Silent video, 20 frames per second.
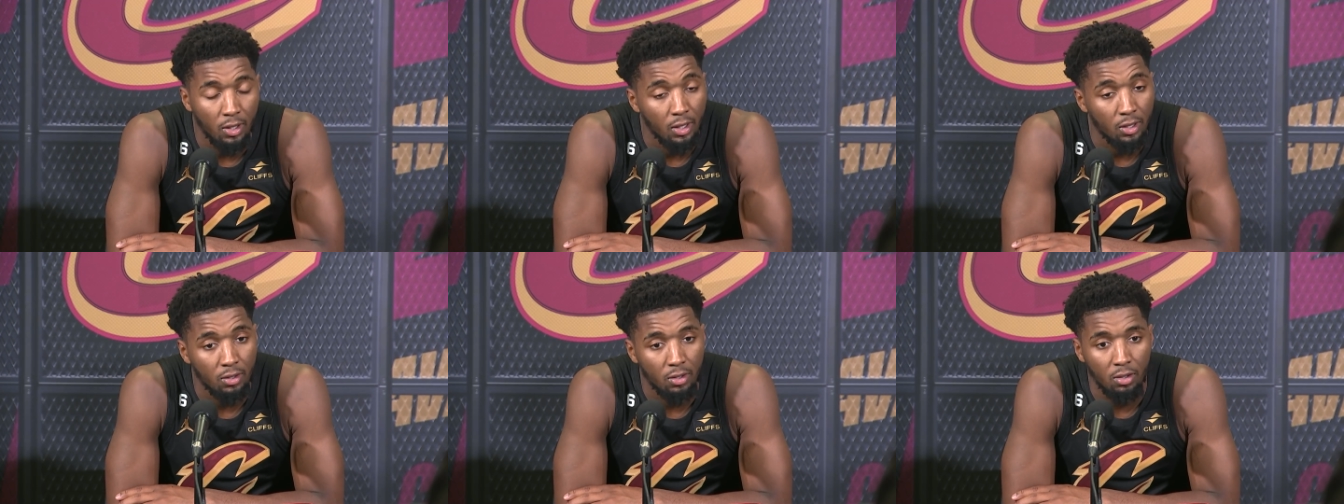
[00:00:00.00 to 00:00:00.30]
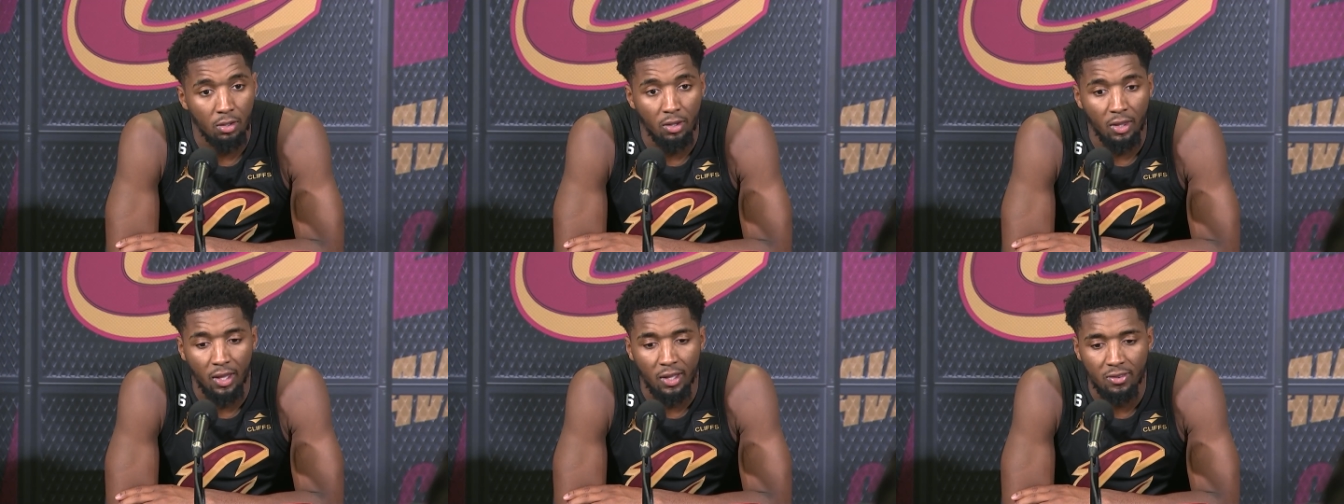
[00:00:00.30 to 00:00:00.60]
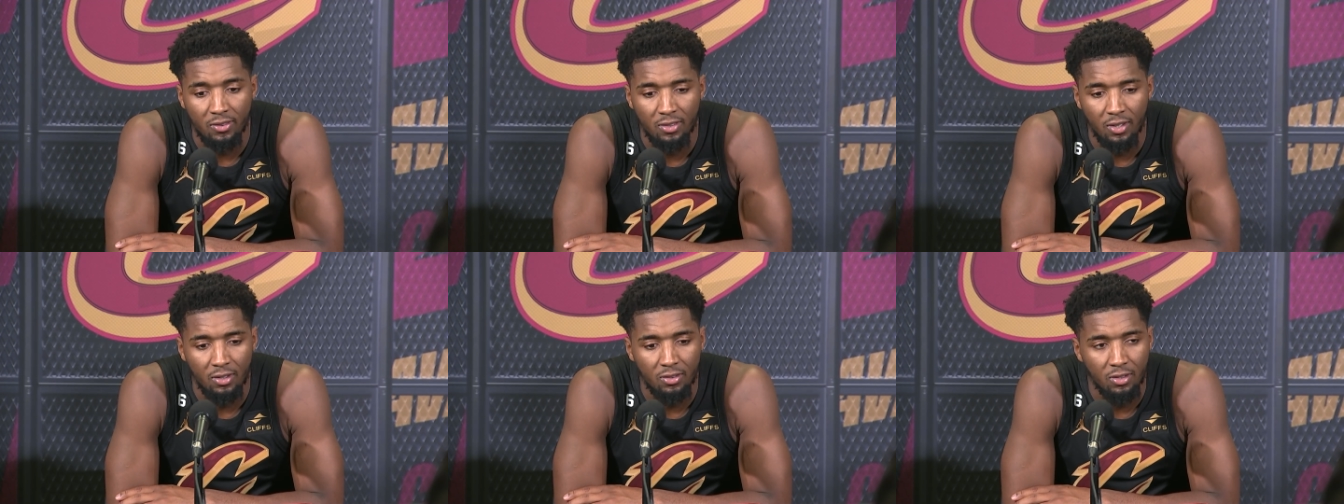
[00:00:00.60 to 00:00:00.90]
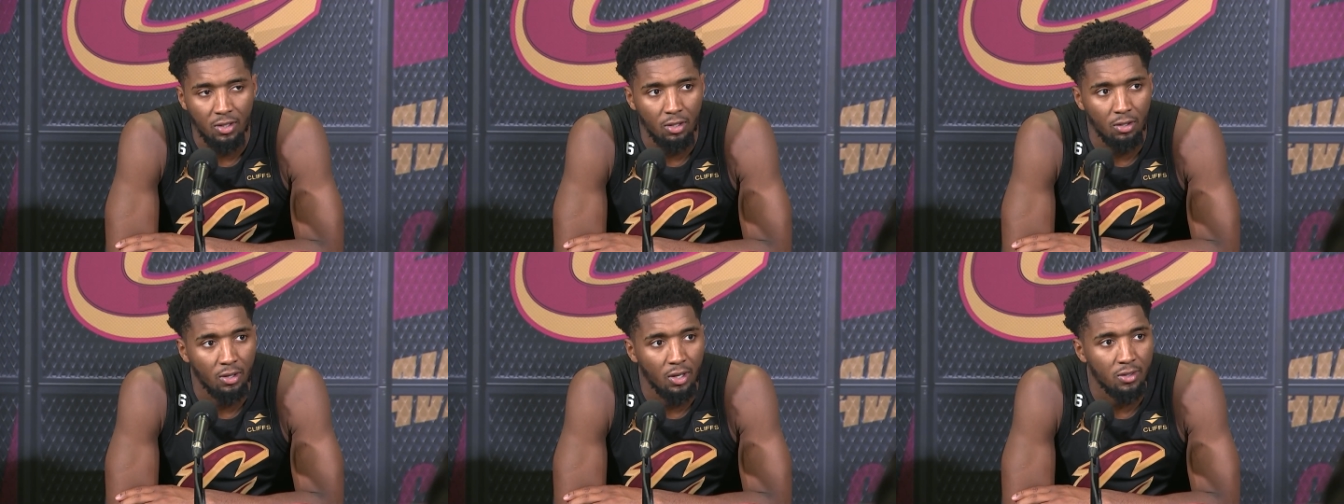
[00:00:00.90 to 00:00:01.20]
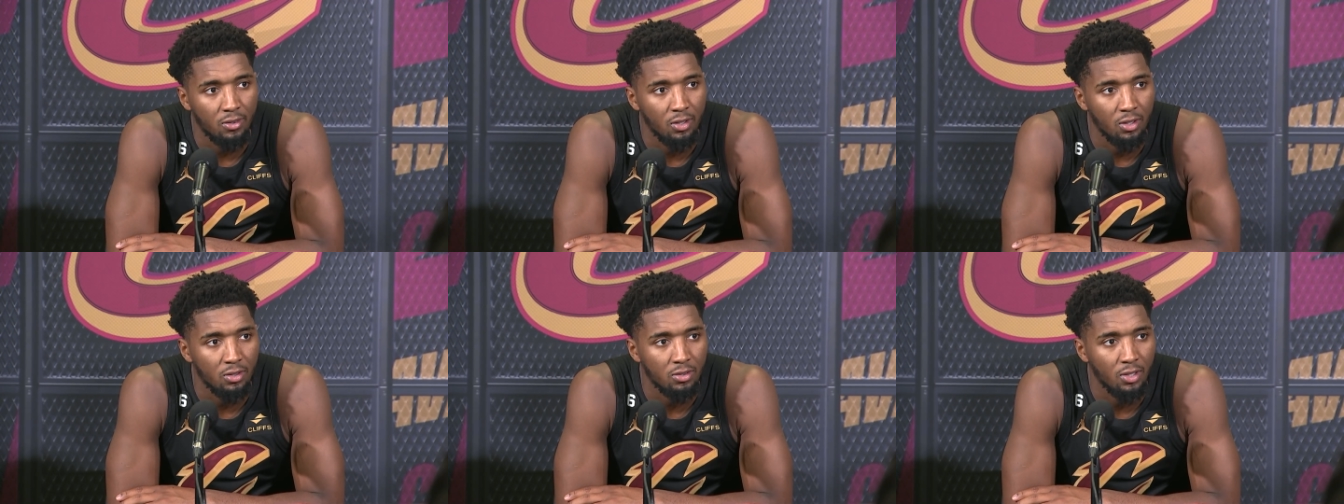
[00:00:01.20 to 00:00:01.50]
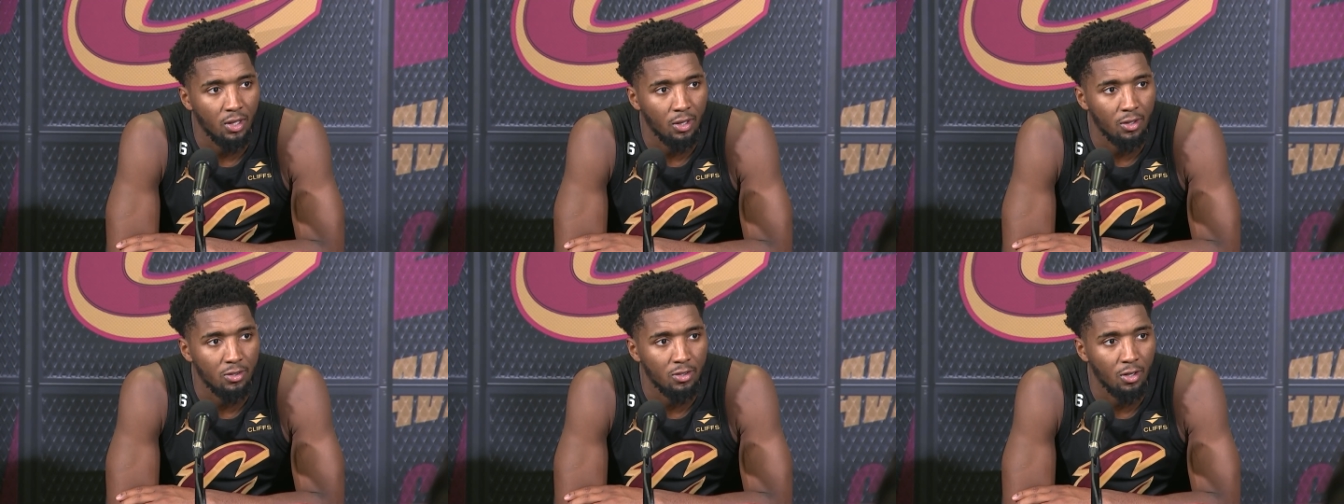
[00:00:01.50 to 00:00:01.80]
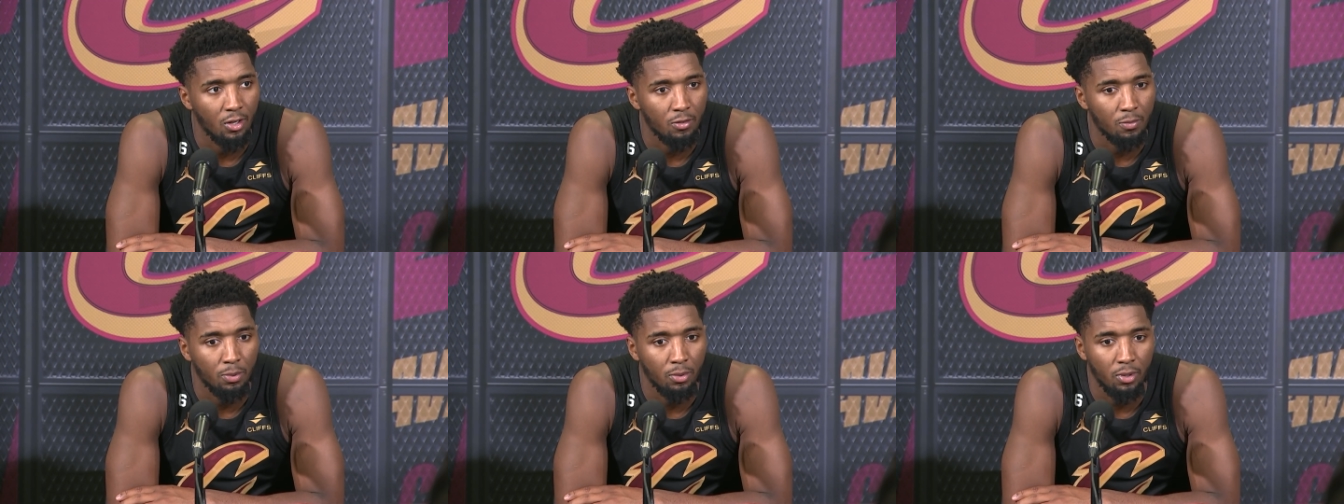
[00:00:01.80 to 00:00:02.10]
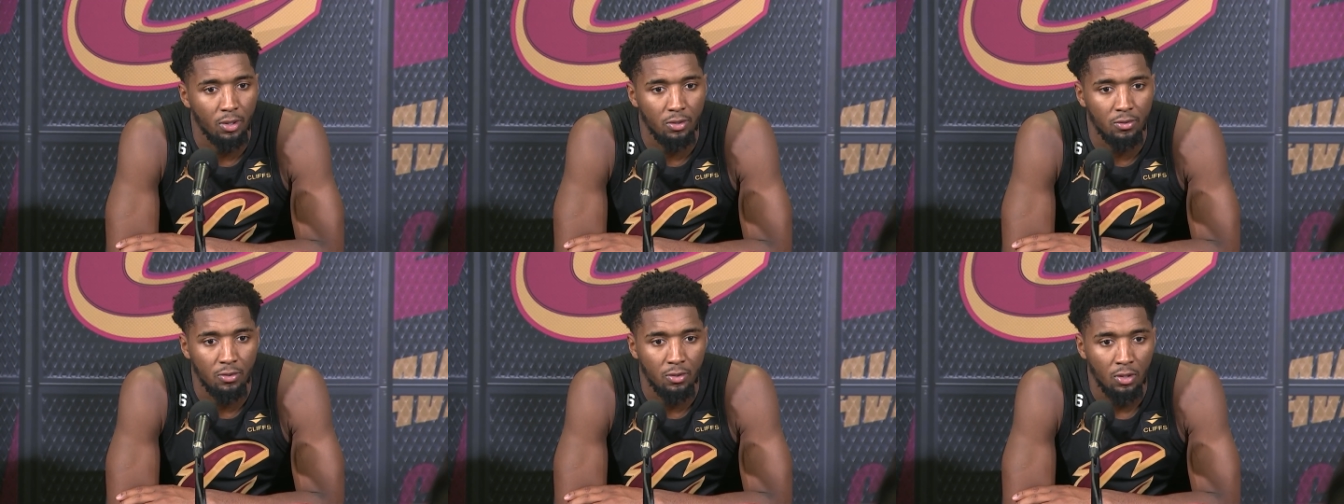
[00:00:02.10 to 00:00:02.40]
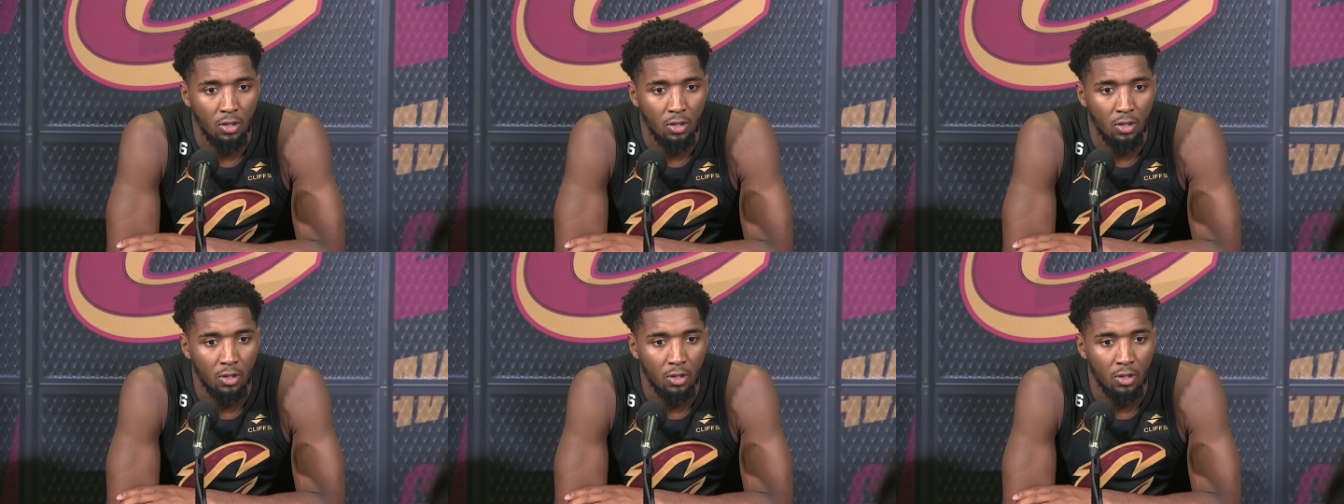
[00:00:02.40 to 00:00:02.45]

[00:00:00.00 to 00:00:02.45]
Like you know, they had 16 or 18 second chance points,